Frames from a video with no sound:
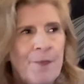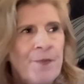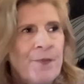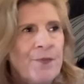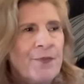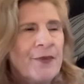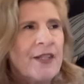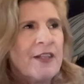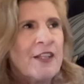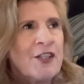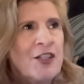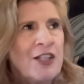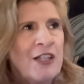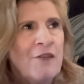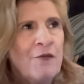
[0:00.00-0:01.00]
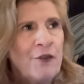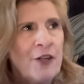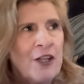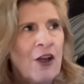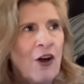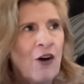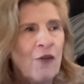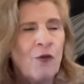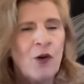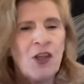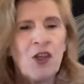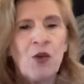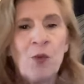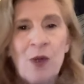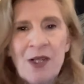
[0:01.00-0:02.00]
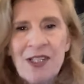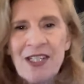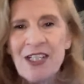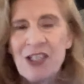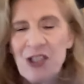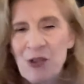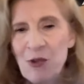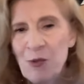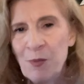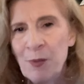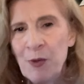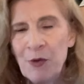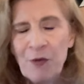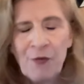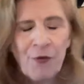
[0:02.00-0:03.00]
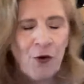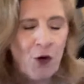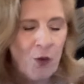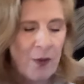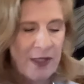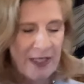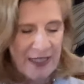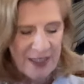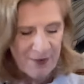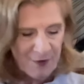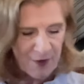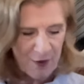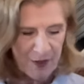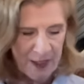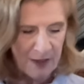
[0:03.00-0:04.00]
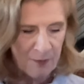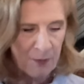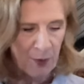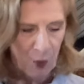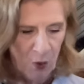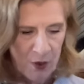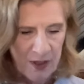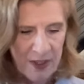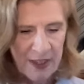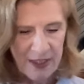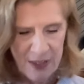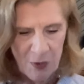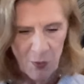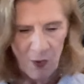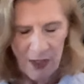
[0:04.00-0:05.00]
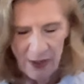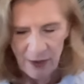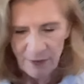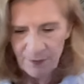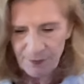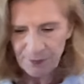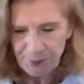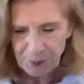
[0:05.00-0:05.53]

the delivery of what you're wanting to put forward is very important as well